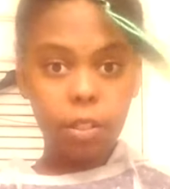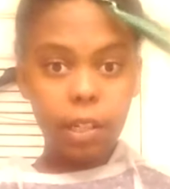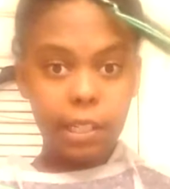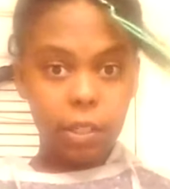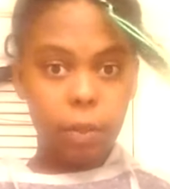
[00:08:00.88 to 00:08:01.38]
once
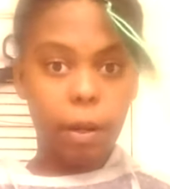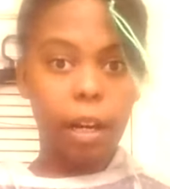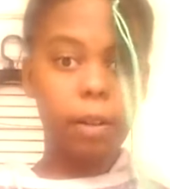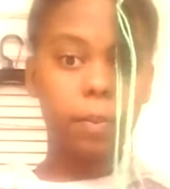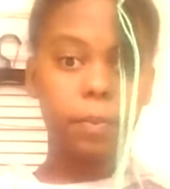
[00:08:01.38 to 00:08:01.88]
you get to the
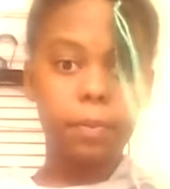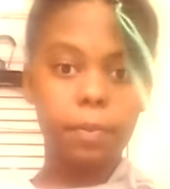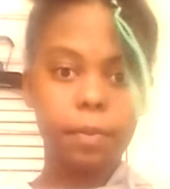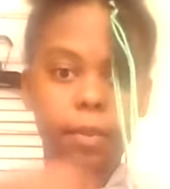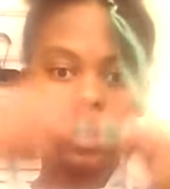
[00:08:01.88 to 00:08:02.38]
bottom
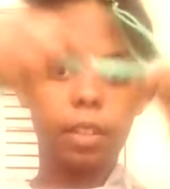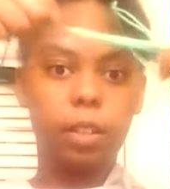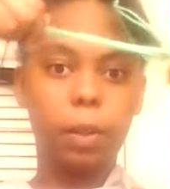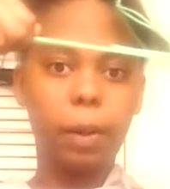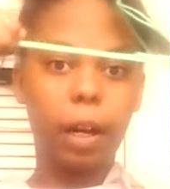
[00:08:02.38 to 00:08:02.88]

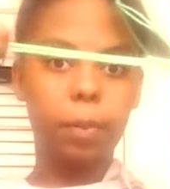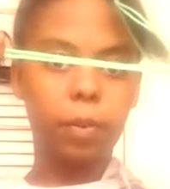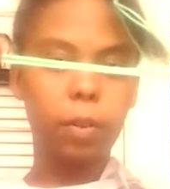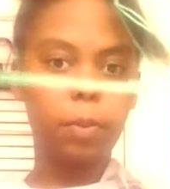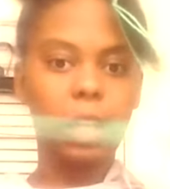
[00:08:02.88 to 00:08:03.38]

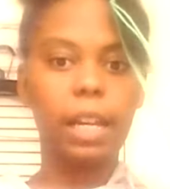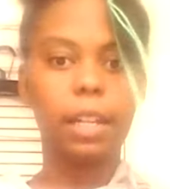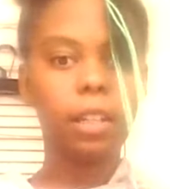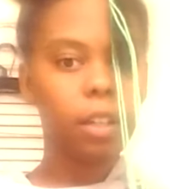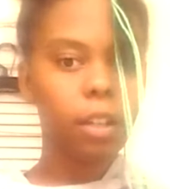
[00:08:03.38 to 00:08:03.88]
of the
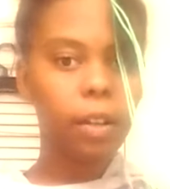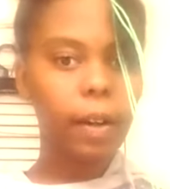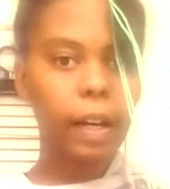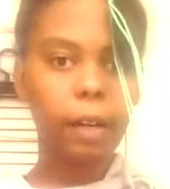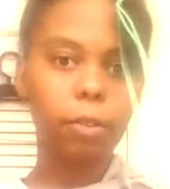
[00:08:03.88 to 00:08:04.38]
braid,
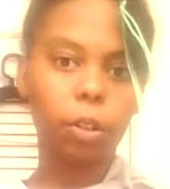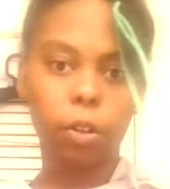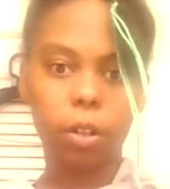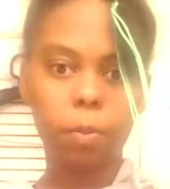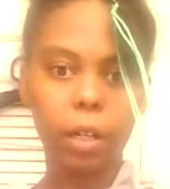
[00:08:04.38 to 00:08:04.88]
however
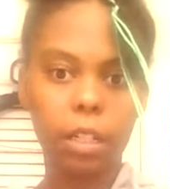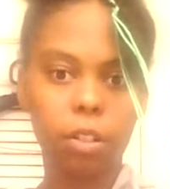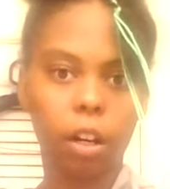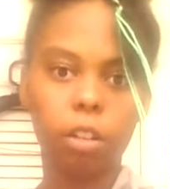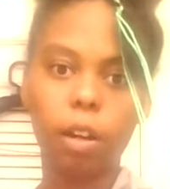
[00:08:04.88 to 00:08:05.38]
long your
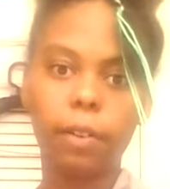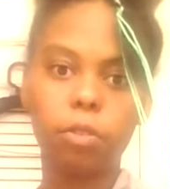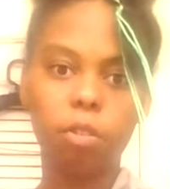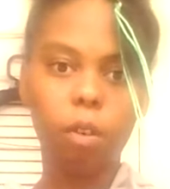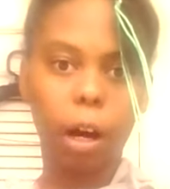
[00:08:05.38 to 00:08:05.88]
braids are, you
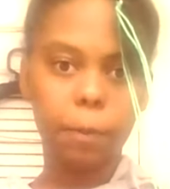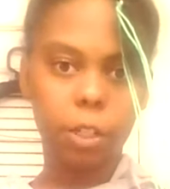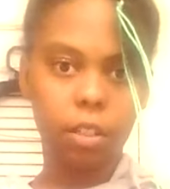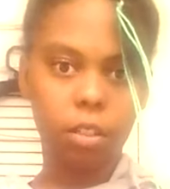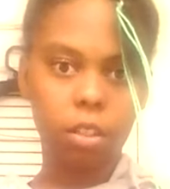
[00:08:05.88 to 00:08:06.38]
have 2
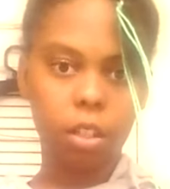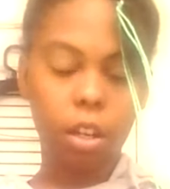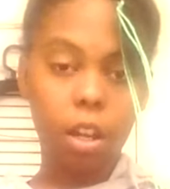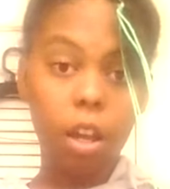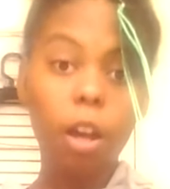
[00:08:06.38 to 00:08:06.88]
options.
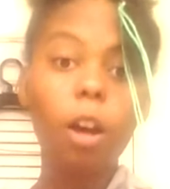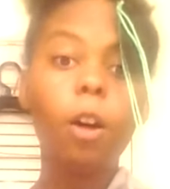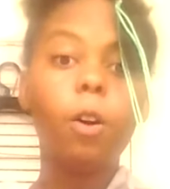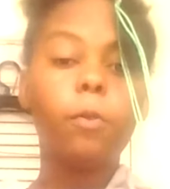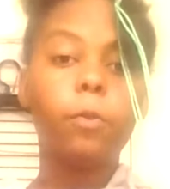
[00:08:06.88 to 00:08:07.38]

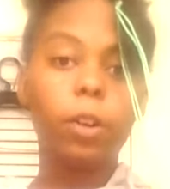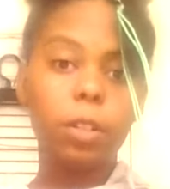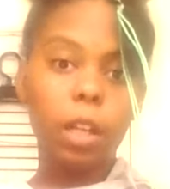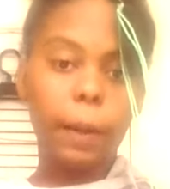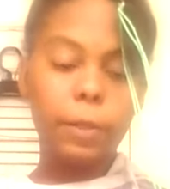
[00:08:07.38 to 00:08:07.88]

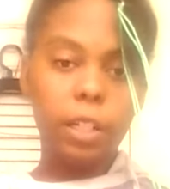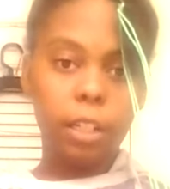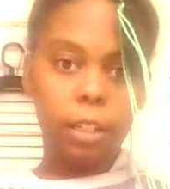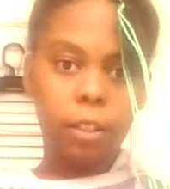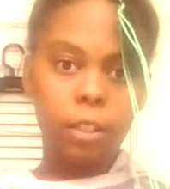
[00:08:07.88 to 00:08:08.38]
First option
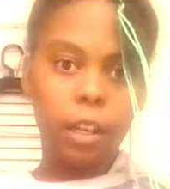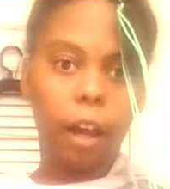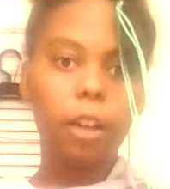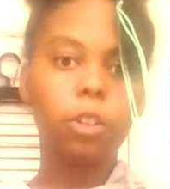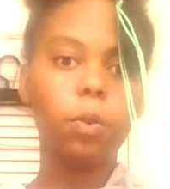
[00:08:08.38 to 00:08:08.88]
is
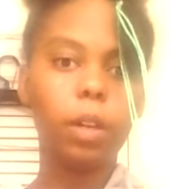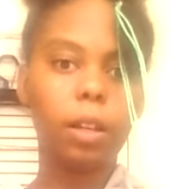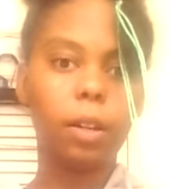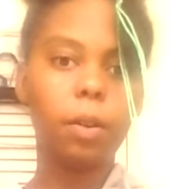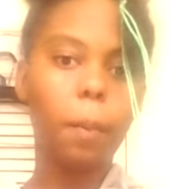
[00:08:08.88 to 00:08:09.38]
you
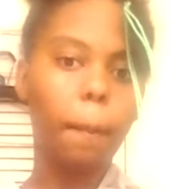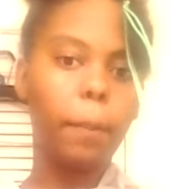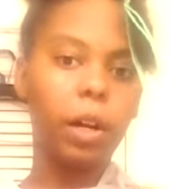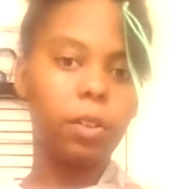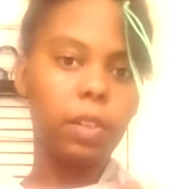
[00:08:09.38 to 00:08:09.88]
can
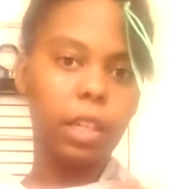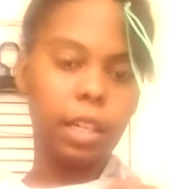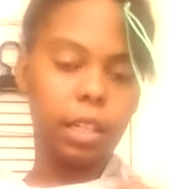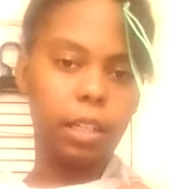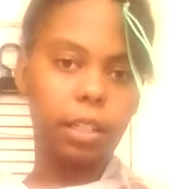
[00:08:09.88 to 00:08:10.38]
burn
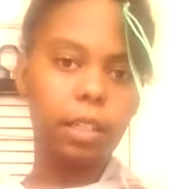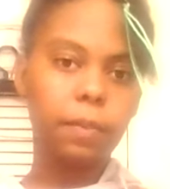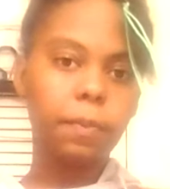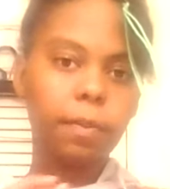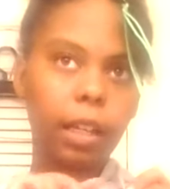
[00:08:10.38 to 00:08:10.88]
the
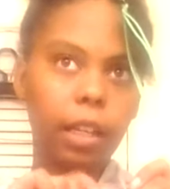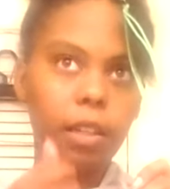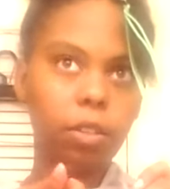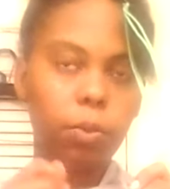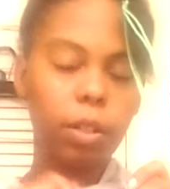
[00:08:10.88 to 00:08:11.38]
ends
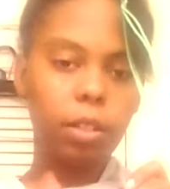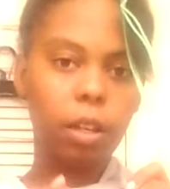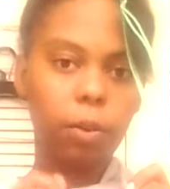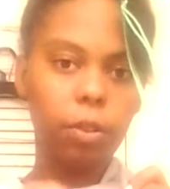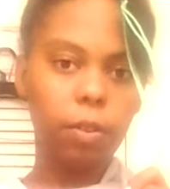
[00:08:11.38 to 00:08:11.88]
and then
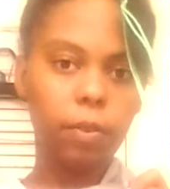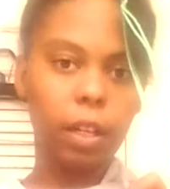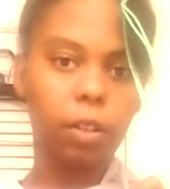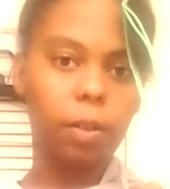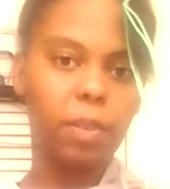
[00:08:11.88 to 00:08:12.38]
twist it with your
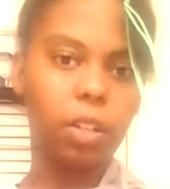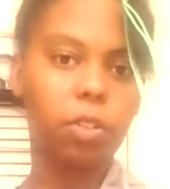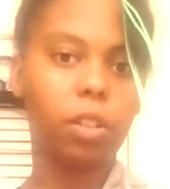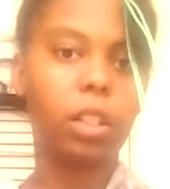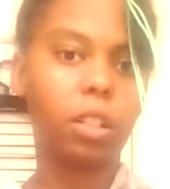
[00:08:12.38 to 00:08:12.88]
finger to make
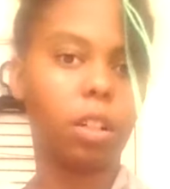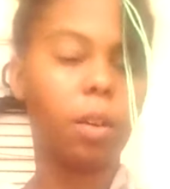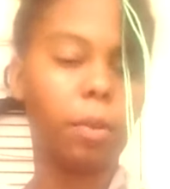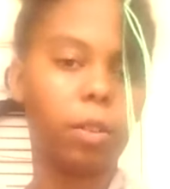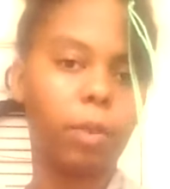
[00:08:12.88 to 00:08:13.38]
sure it doesn't
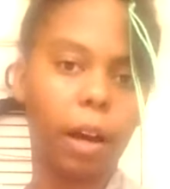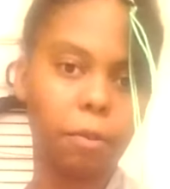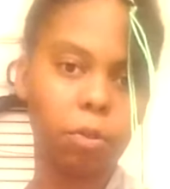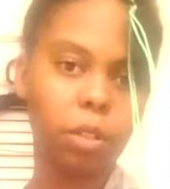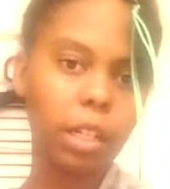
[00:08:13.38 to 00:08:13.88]
come
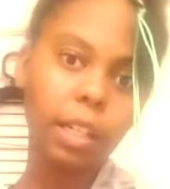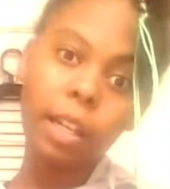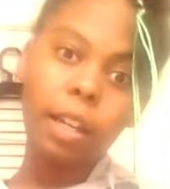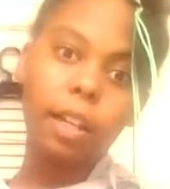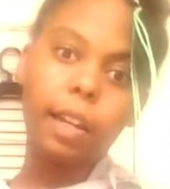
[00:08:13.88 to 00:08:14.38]
unraveled.
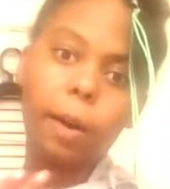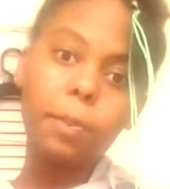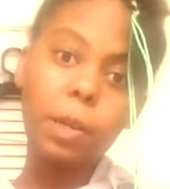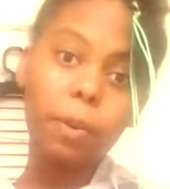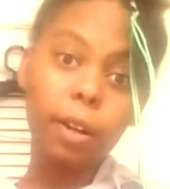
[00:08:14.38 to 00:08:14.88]
Now
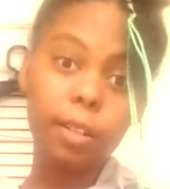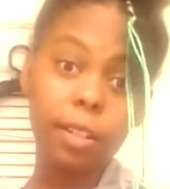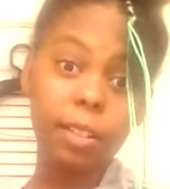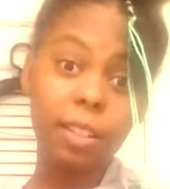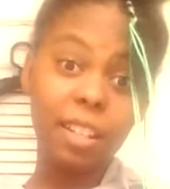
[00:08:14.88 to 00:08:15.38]
me
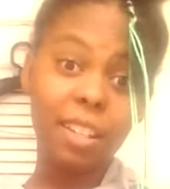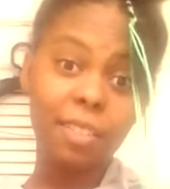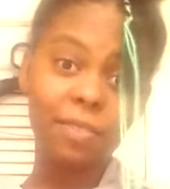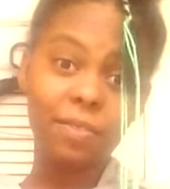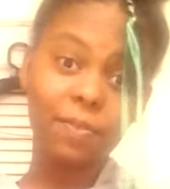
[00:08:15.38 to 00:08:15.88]

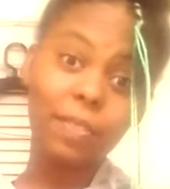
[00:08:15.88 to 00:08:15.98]
personally,